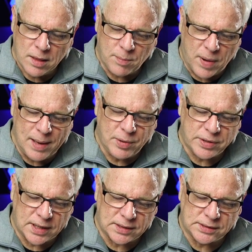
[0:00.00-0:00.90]
The Bible
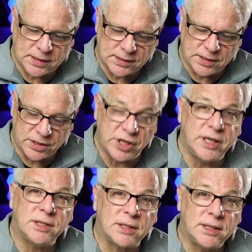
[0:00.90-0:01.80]
tells us that
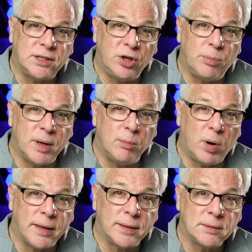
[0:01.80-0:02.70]
Jesus is your big
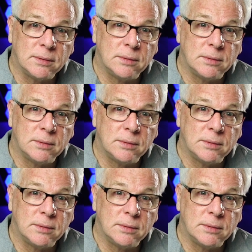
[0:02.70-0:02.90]
brother.